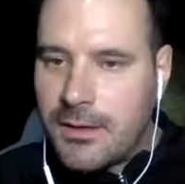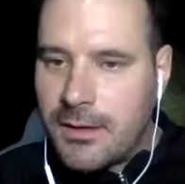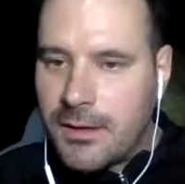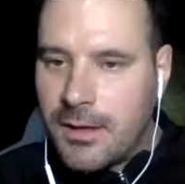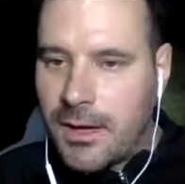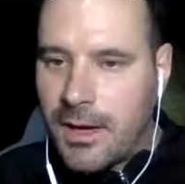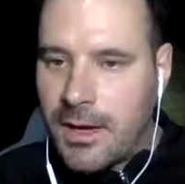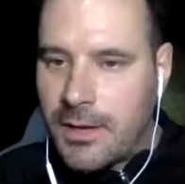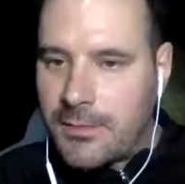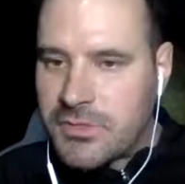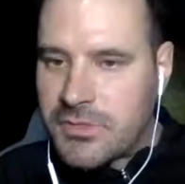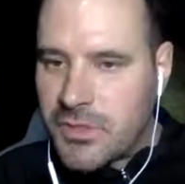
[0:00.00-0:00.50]

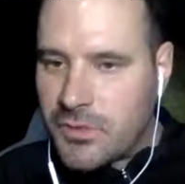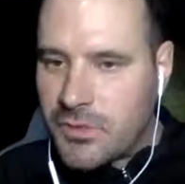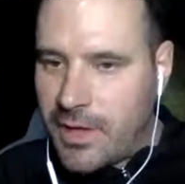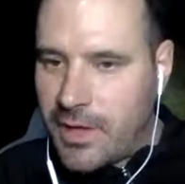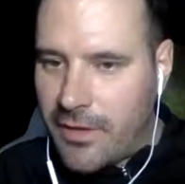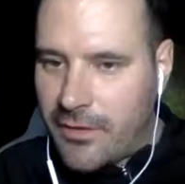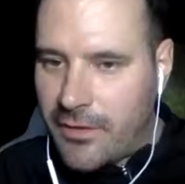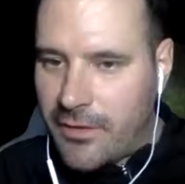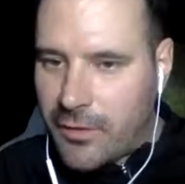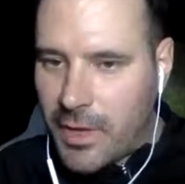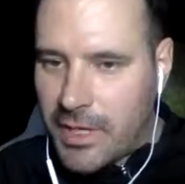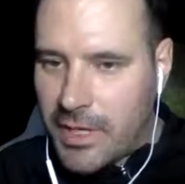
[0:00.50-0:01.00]
Um, so
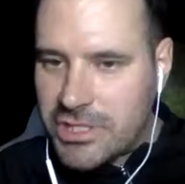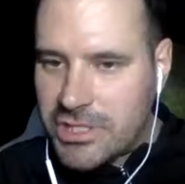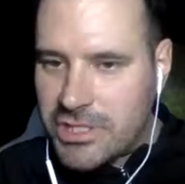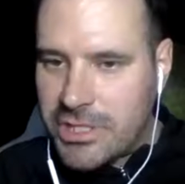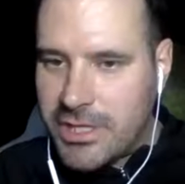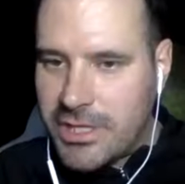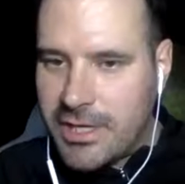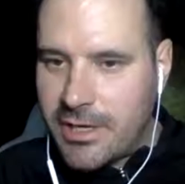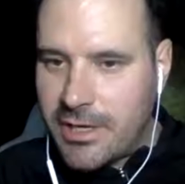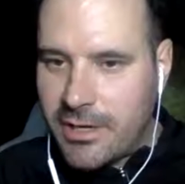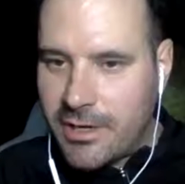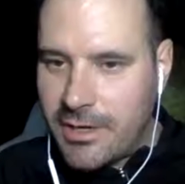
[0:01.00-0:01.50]
another
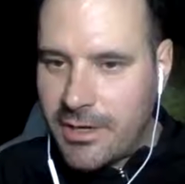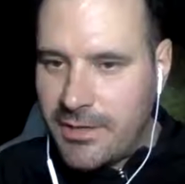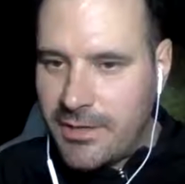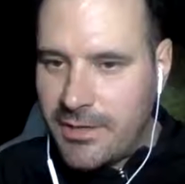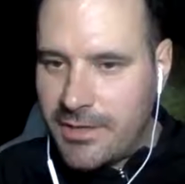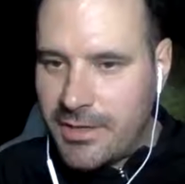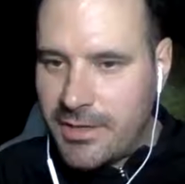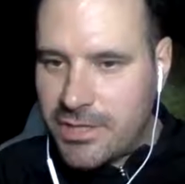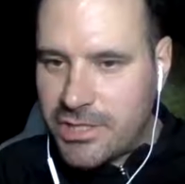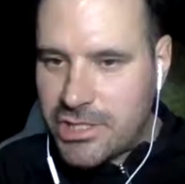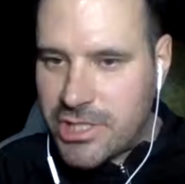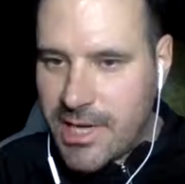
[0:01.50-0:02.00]
question here
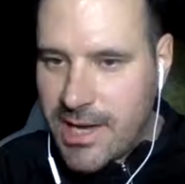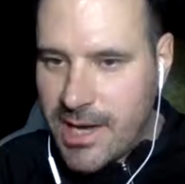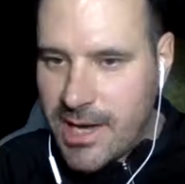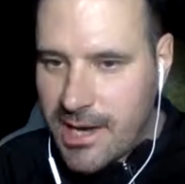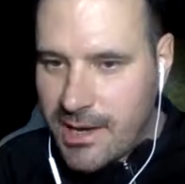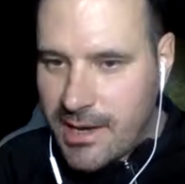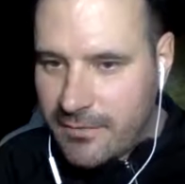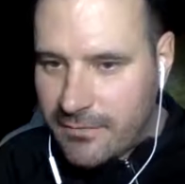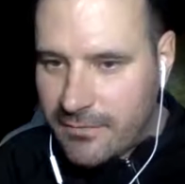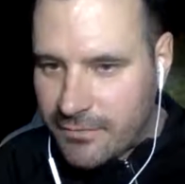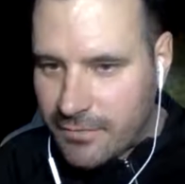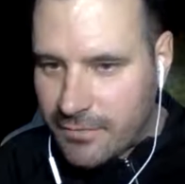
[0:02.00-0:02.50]
in the
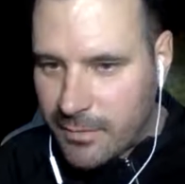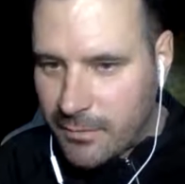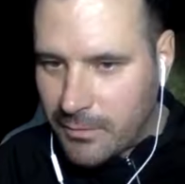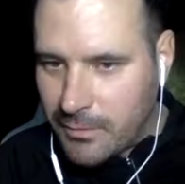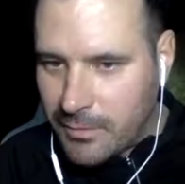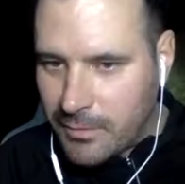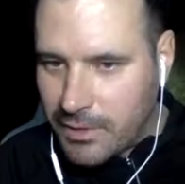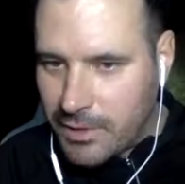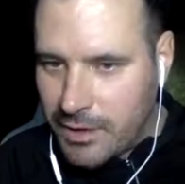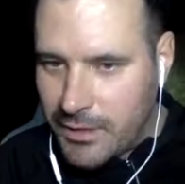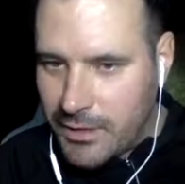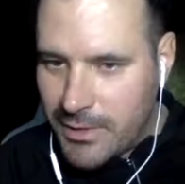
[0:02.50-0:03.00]
chat
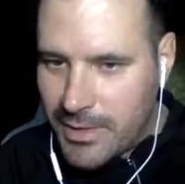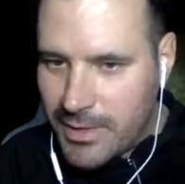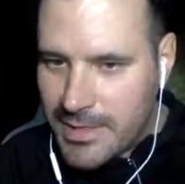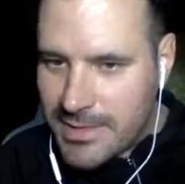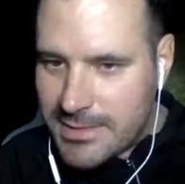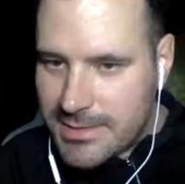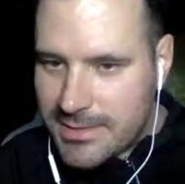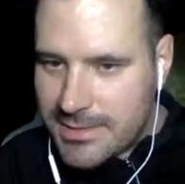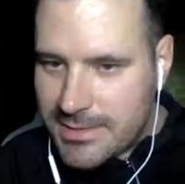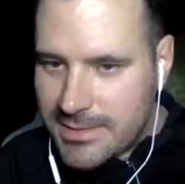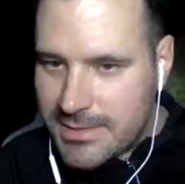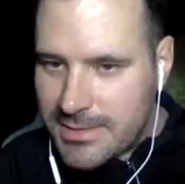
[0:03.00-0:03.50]
from
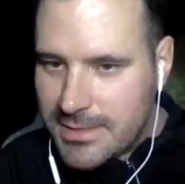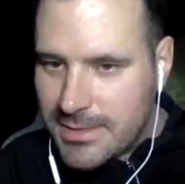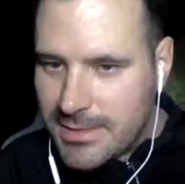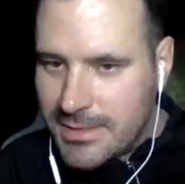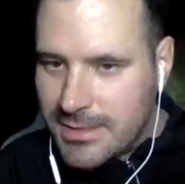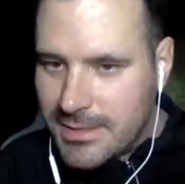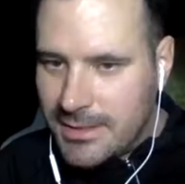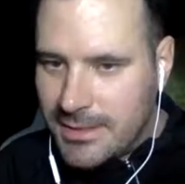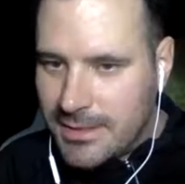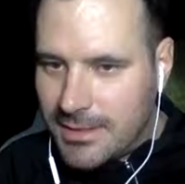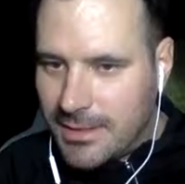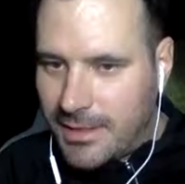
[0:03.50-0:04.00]
Lewis,
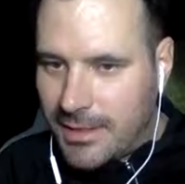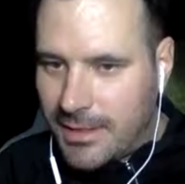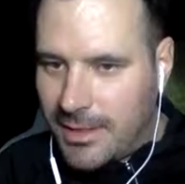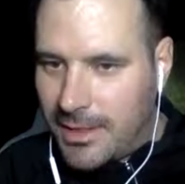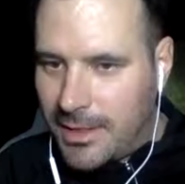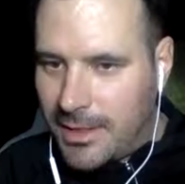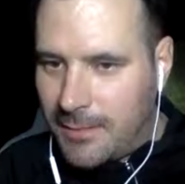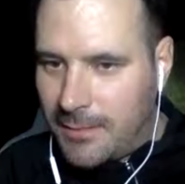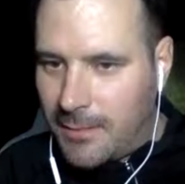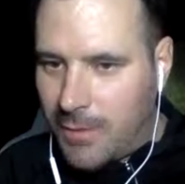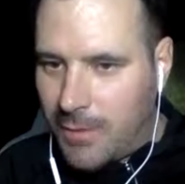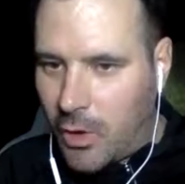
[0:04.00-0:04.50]

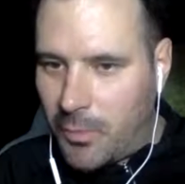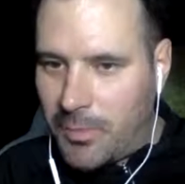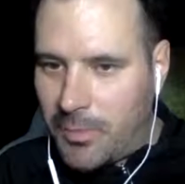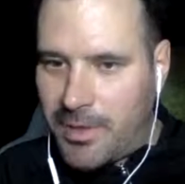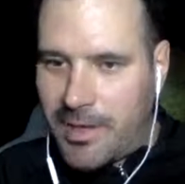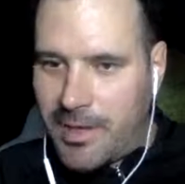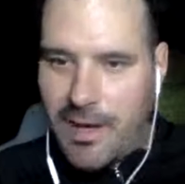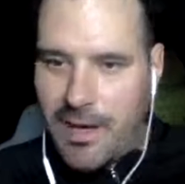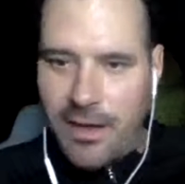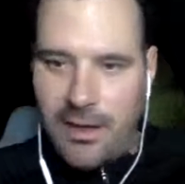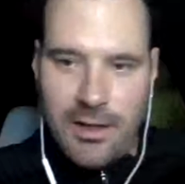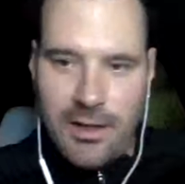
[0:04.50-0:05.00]
um,
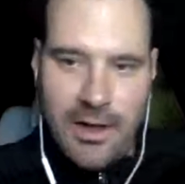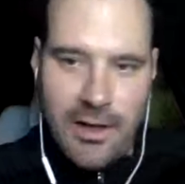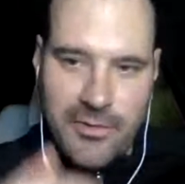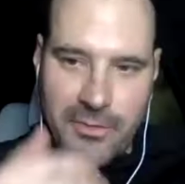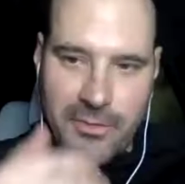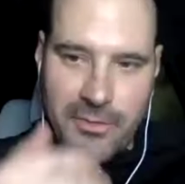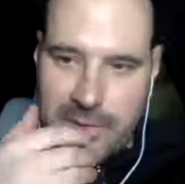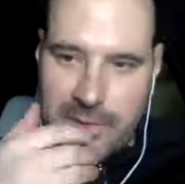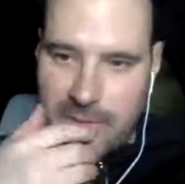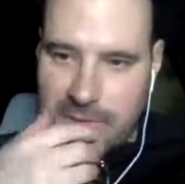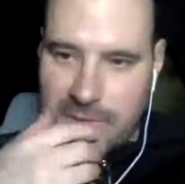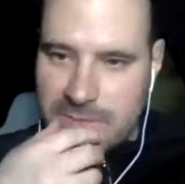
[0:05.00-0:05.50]
OPL,
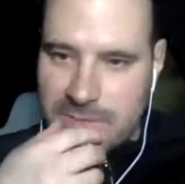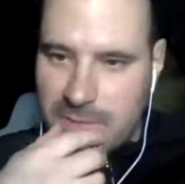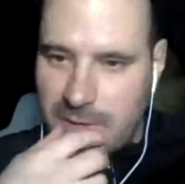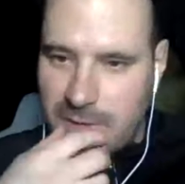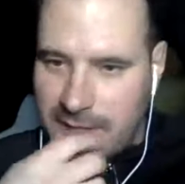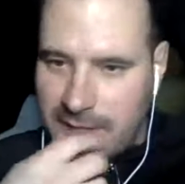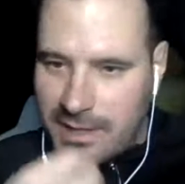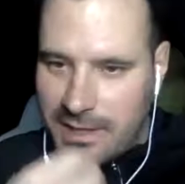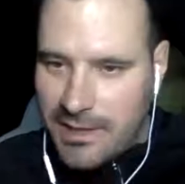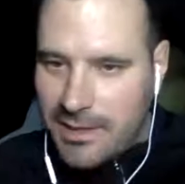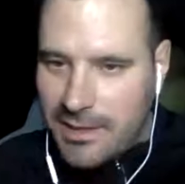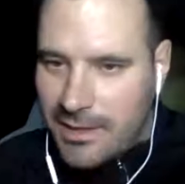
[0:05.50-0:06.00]
other people's
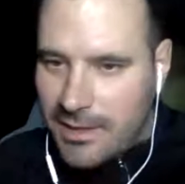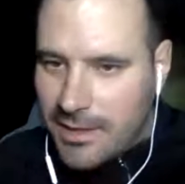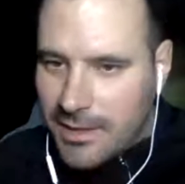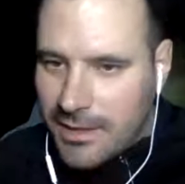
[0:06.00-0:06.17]
money.